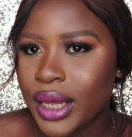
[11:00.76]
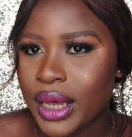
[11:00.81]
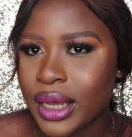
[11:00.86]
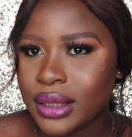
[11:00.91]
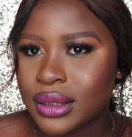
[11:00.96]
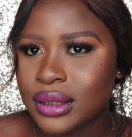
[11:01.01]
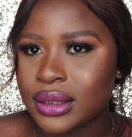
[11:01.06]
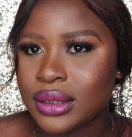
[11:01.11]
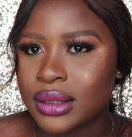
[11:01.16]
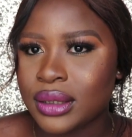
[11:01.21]

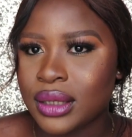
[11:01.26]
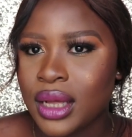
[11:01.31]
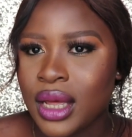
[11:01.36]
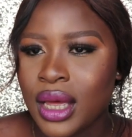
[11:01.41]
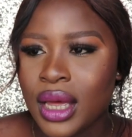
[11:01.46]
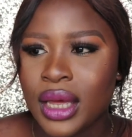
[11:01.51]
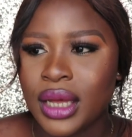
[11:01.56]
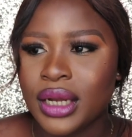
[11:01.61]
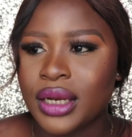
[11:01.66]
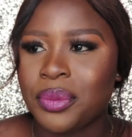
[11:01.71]
yes,
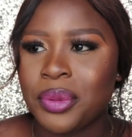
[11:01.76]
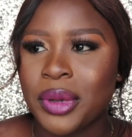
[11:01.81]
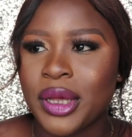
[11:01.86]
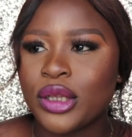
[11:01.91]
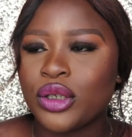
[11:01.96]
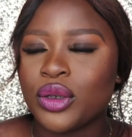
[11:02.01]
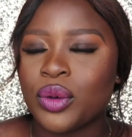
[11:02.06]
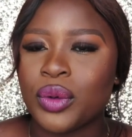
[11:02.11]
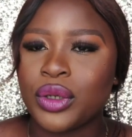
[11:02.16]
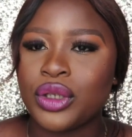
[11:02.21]
it
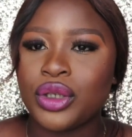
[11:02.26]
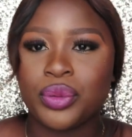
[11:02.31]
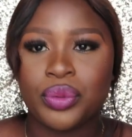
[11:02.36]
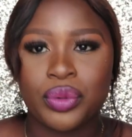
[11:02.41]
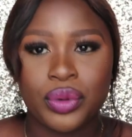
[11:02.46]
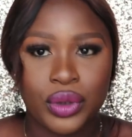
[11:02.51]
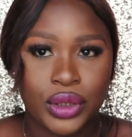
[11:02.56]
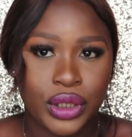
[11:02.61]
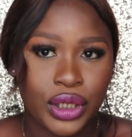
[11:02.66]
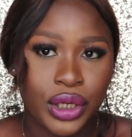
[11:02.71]
depends on what you
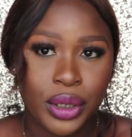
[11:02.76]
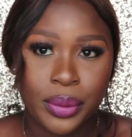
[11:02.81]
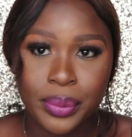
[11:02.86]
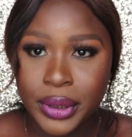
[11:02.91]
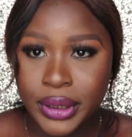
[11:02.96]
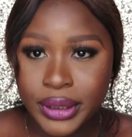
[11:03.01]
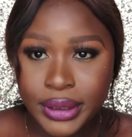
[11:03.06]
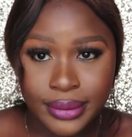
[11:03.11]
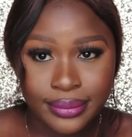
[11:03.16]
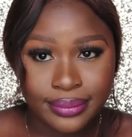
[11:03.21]
put in your
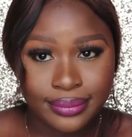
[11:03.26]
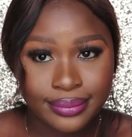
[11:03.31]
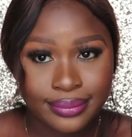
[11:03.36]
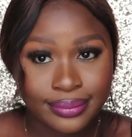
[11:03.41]
body.